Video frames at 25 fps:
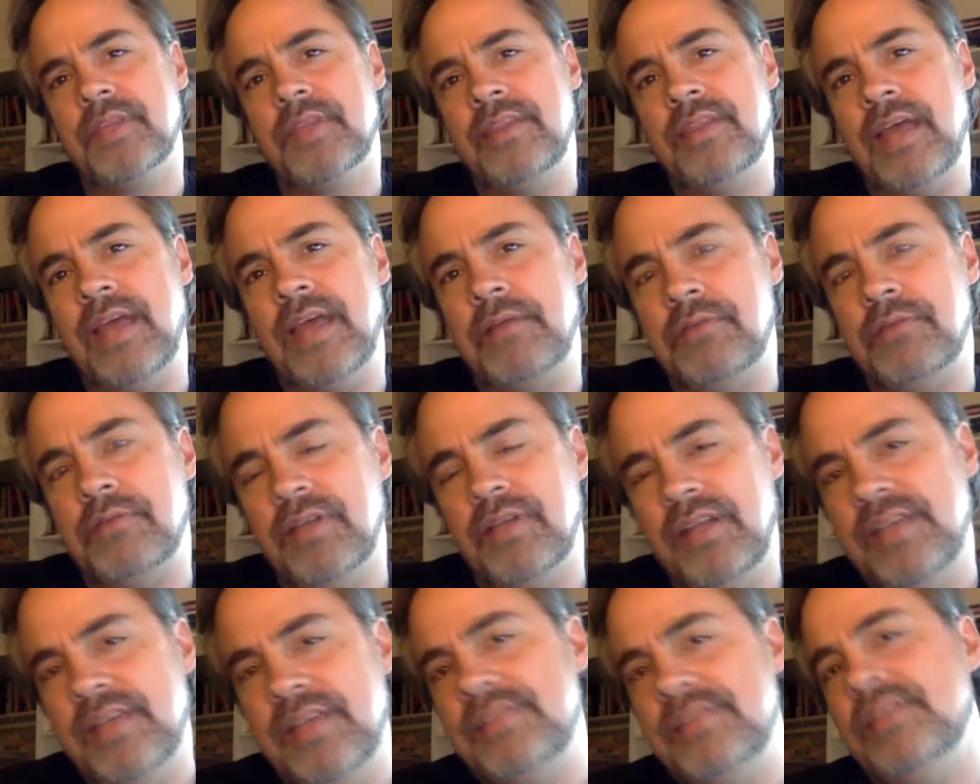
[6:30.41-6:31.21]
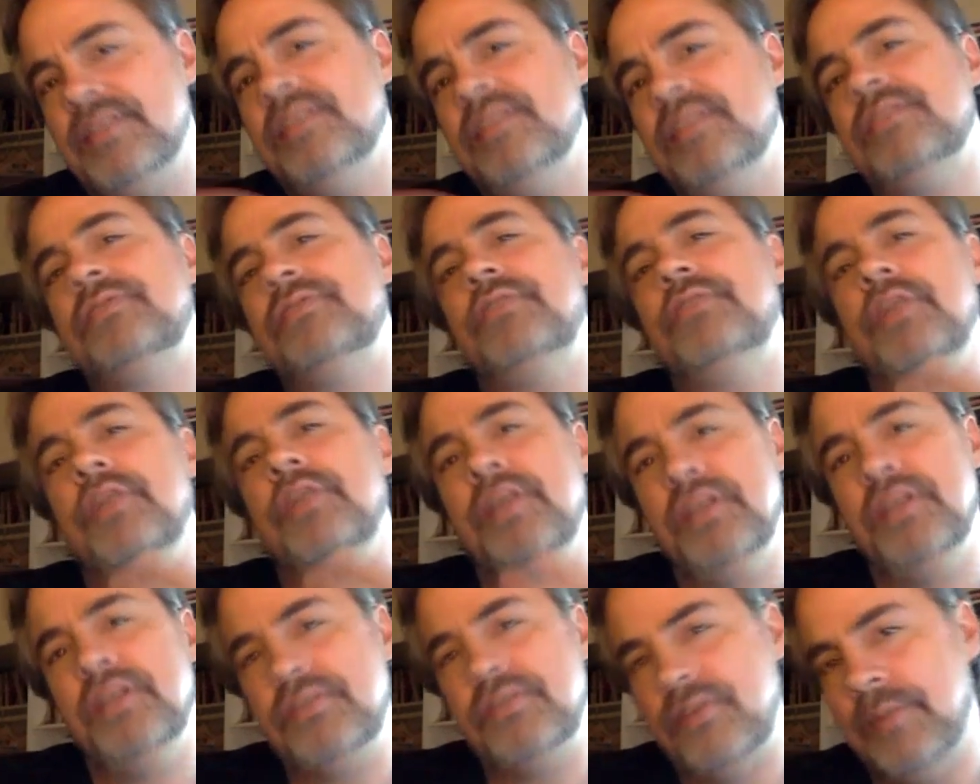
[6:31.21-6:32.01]
that releases
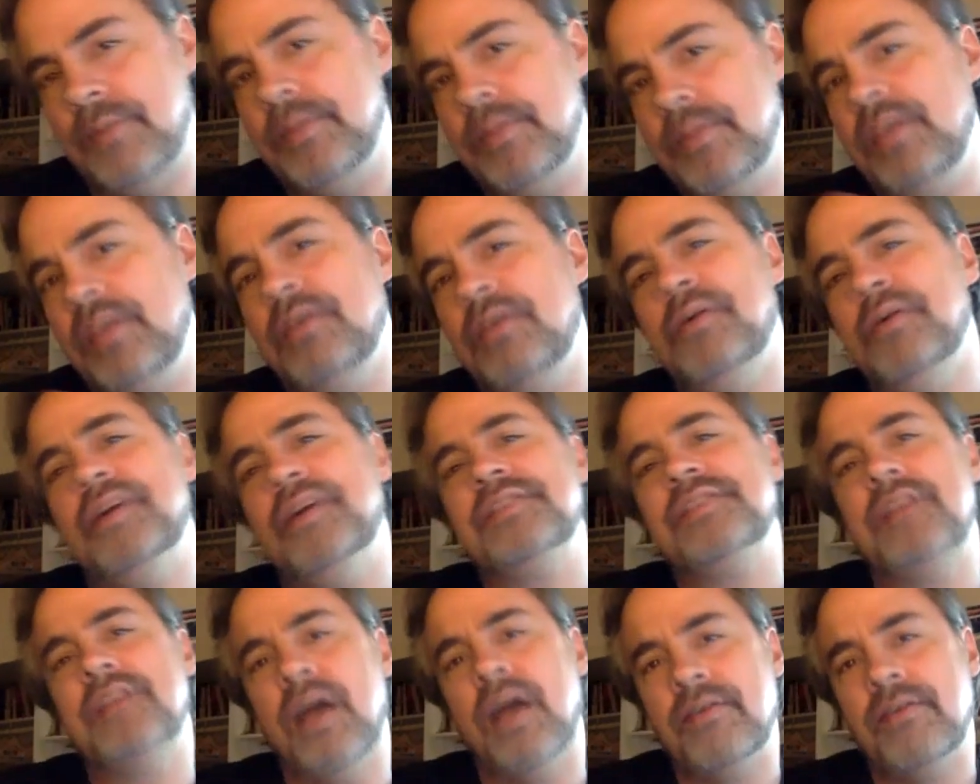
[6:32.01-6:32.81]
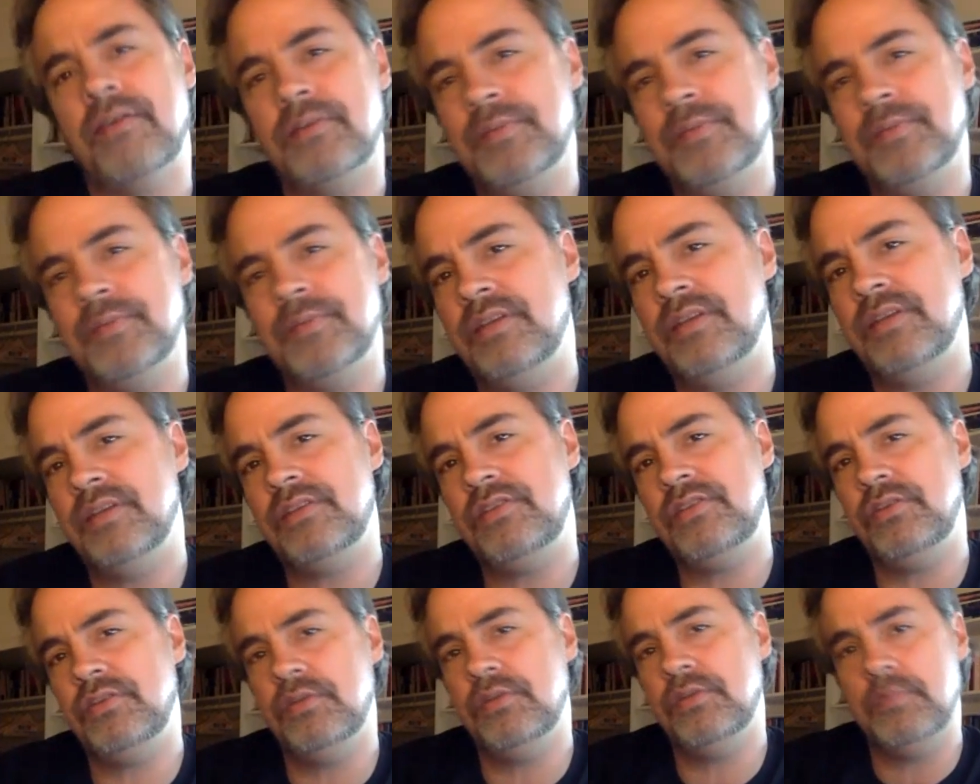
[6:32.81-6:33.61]
footage from the U.S. government
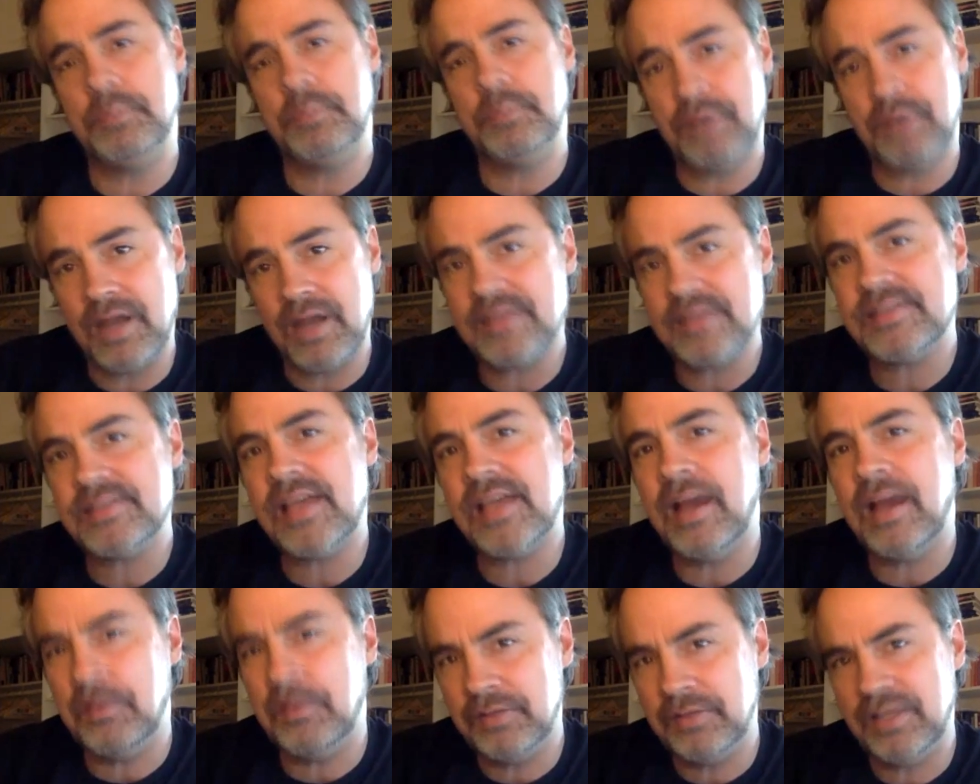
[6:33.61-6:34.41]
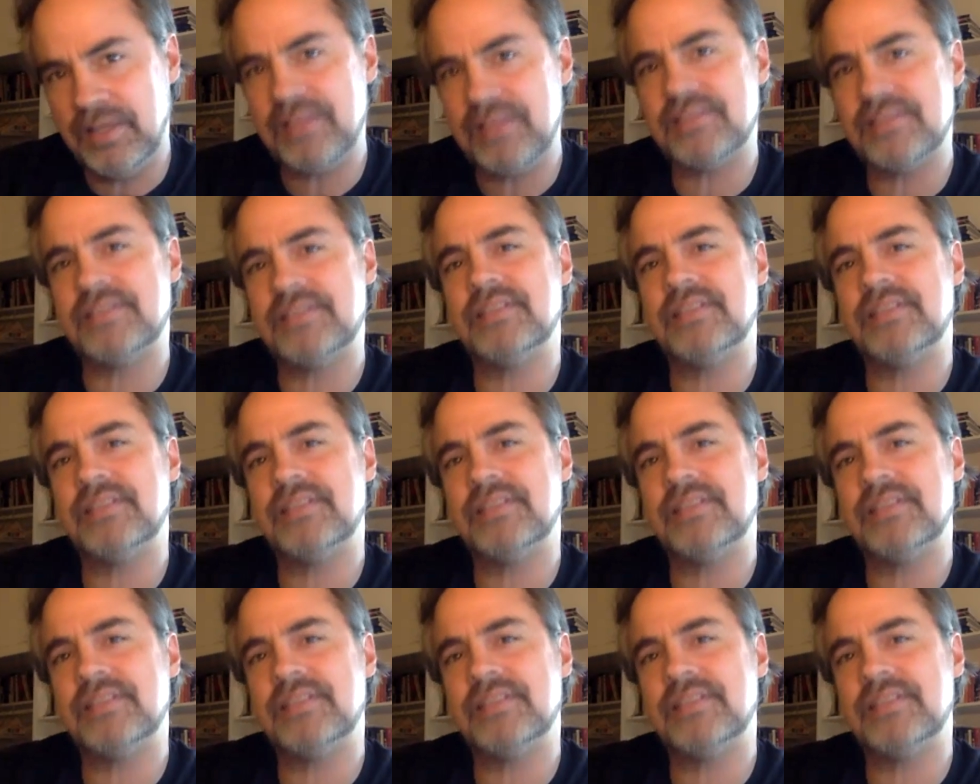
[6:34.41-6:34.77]
to press outlets.